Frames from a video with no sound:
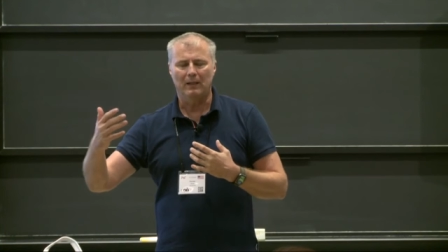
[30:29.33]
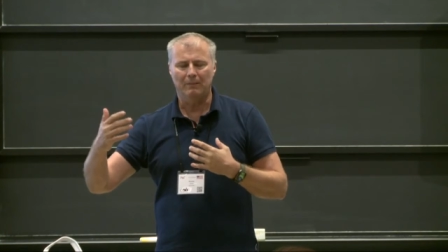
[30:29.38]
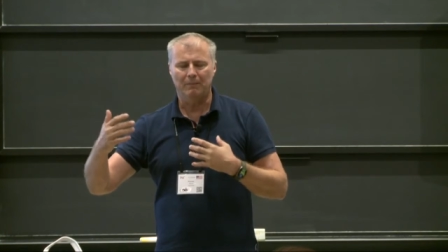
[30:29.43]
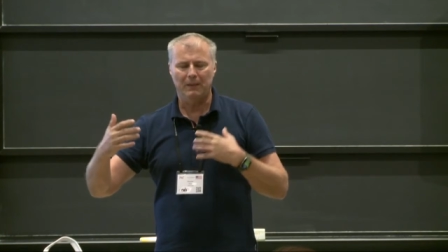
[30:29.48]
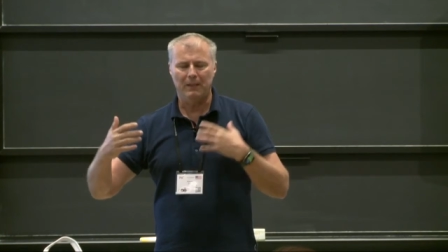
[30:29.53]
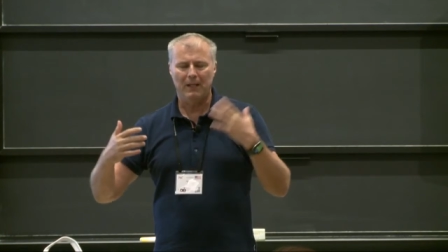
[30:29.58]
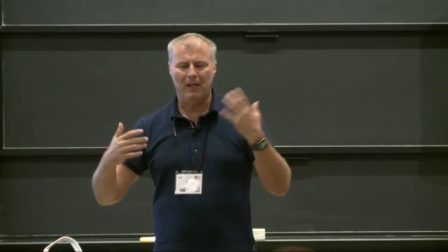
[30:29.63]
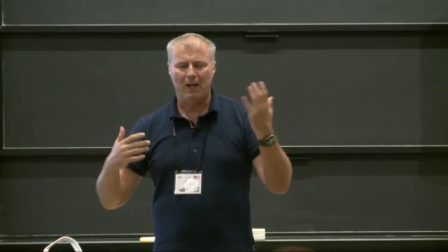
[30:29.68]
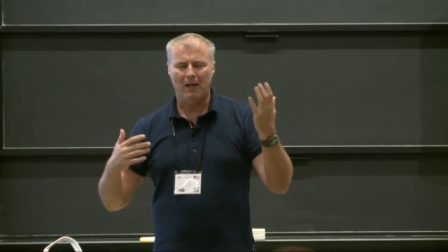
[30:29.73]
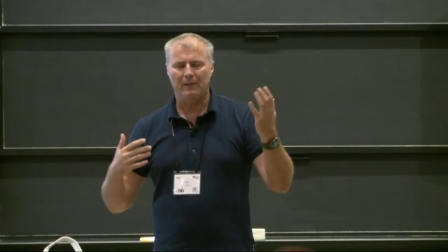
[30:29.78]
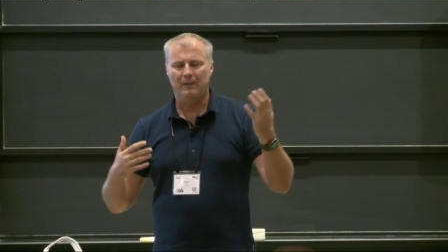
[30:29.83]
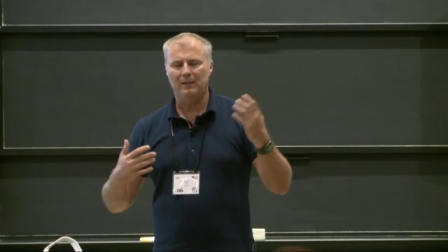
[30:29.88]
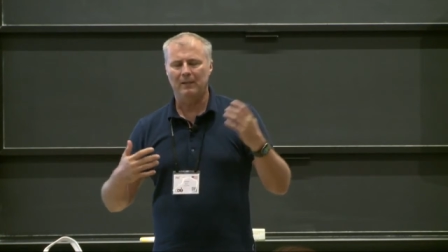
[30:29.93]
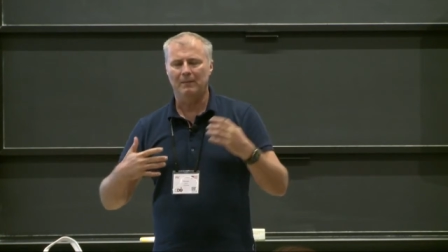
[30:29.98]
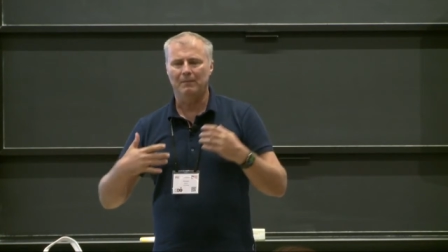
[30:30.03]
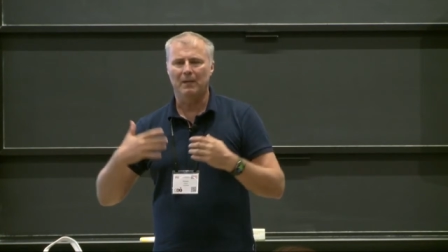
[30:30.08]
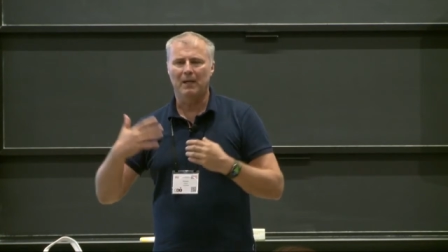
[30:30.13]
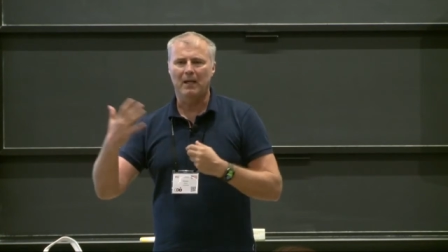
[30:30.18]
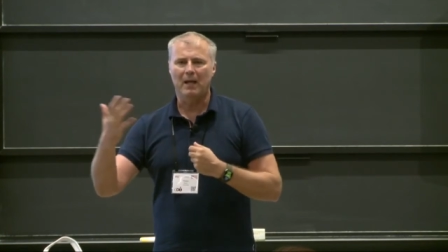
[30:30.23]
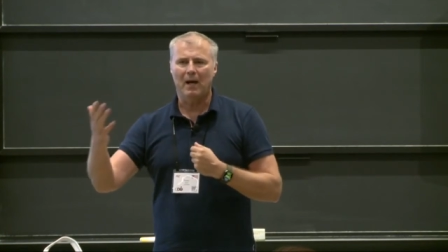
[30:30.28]
BI
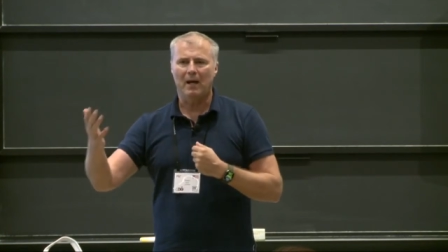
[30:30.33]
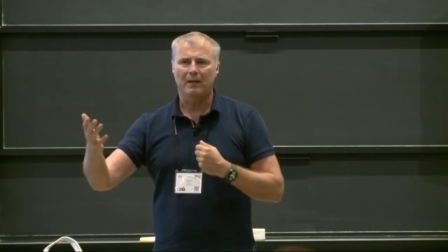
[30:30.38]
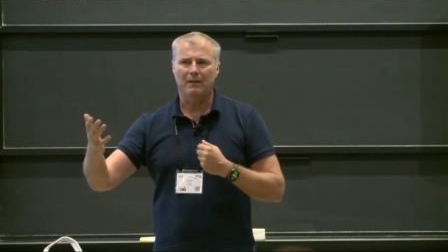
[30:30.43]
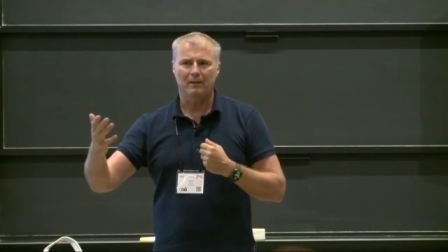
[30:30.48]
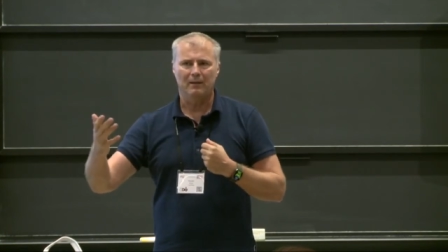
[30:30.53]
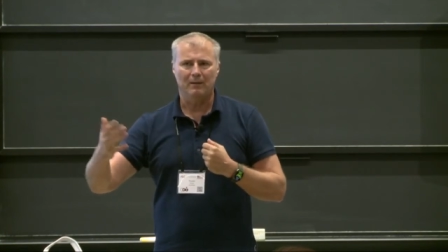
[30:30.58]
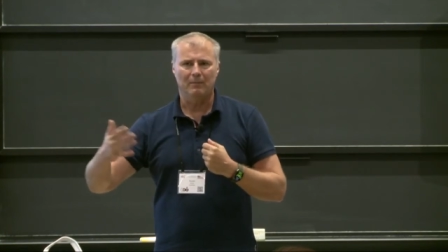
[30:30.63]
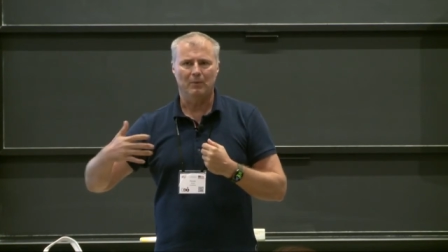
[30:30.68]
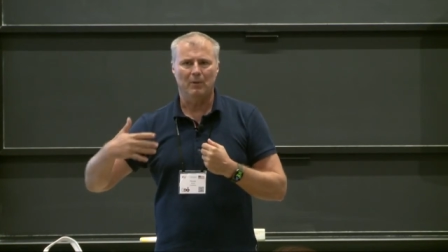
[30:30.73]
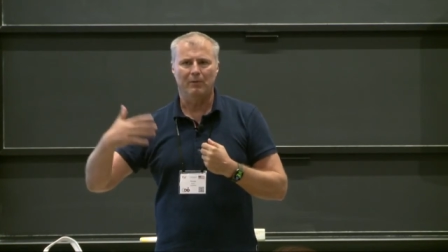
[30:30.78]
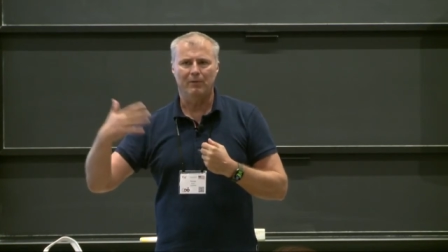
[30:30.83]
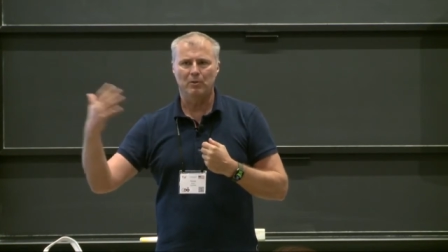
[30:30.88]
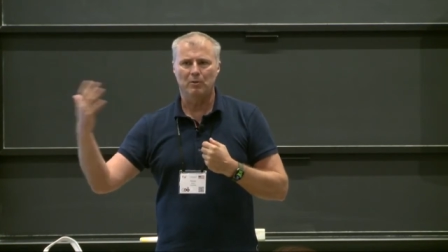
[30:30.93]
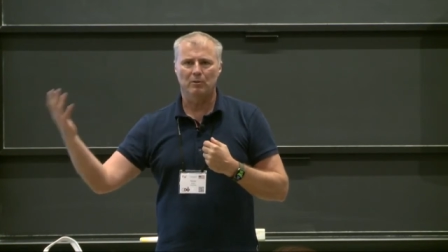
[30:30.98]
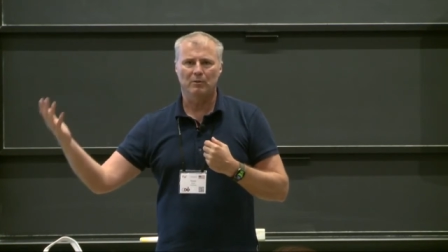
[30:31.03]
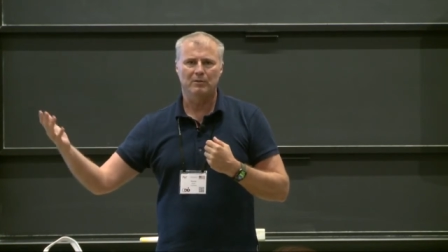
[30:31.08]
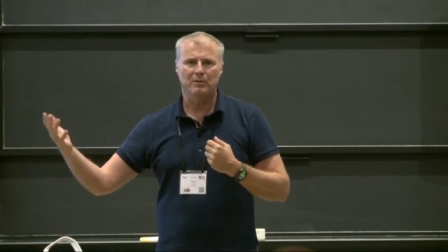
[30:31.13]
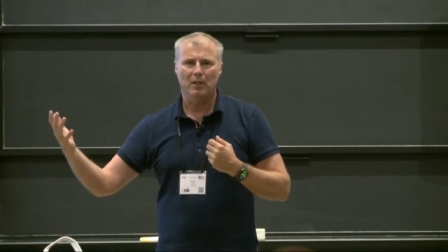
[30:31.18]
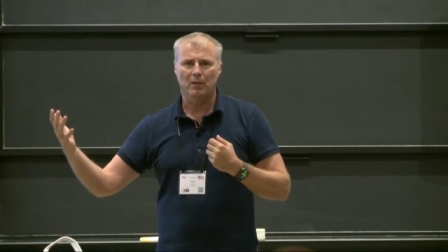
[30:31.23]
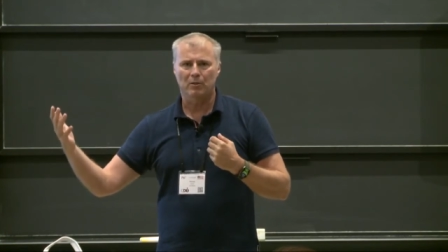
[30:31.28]
team, AI team, your
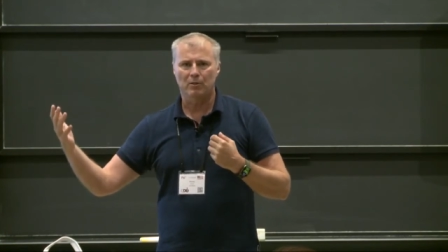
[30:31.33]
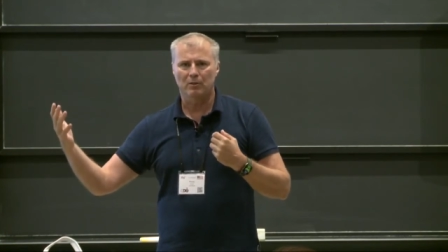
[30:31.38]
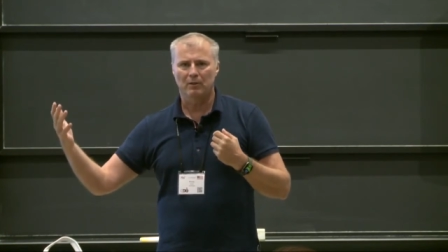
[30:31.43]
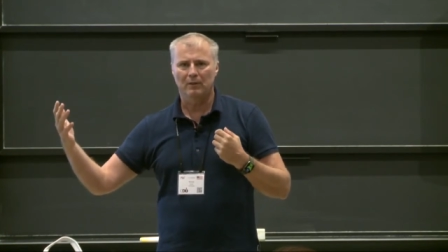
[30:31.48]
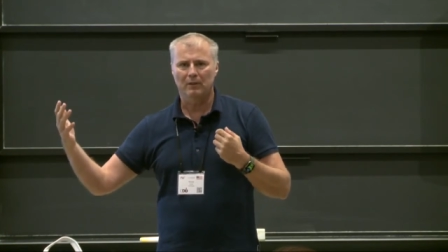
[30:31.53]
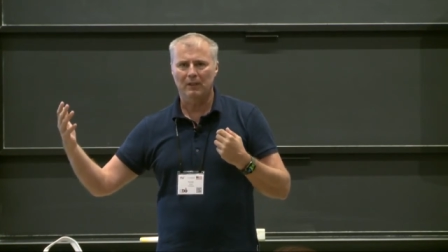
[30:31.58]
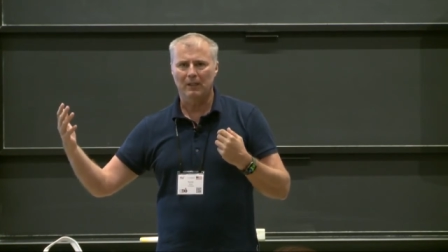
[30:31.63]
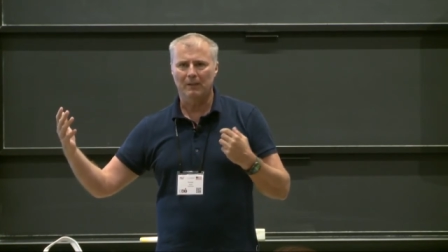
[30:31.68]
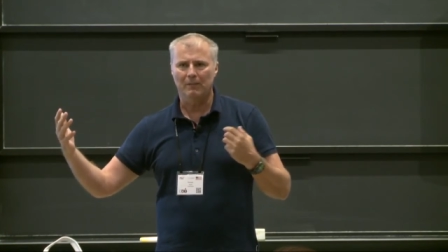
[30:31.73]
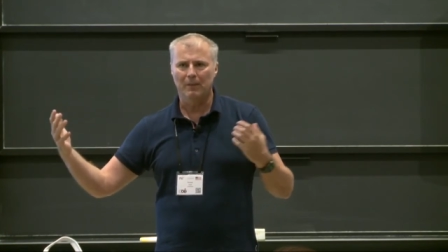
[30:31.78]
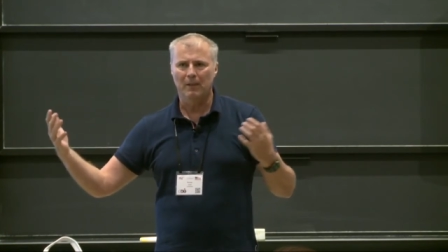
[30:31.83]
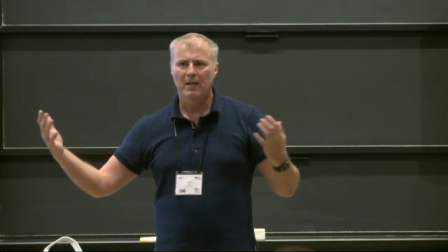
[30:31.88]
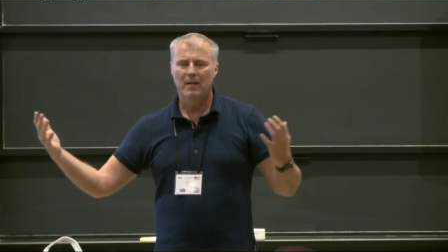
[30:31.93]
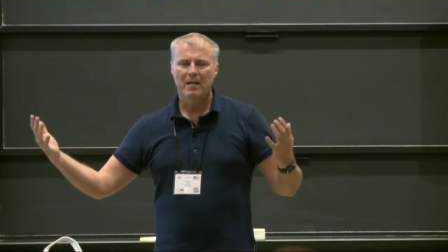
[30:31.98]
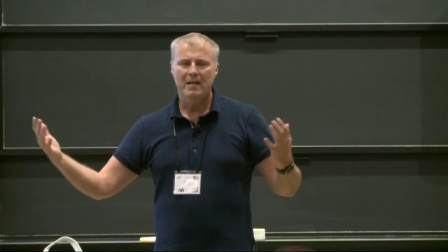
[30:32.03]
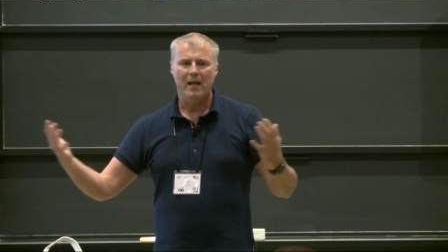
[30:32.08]
visualization team,